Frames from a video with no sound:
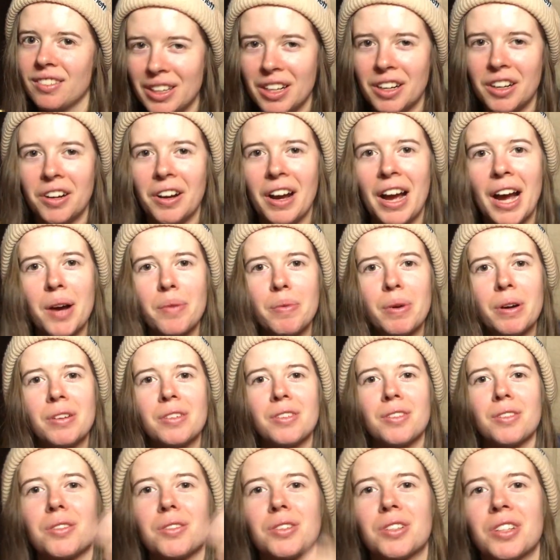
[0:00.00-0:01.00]
How about
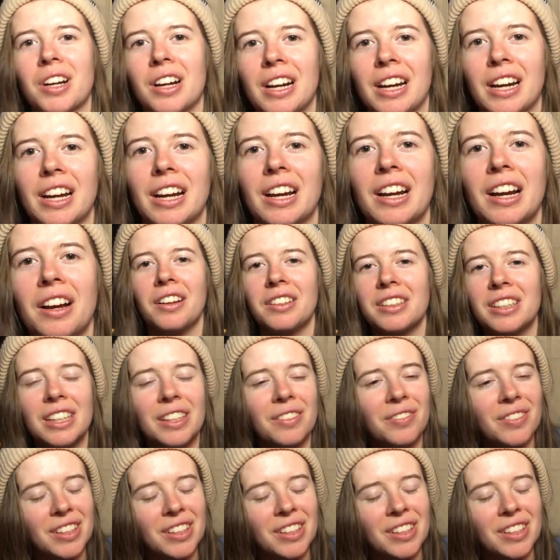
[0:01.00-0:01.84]
try? I'll leave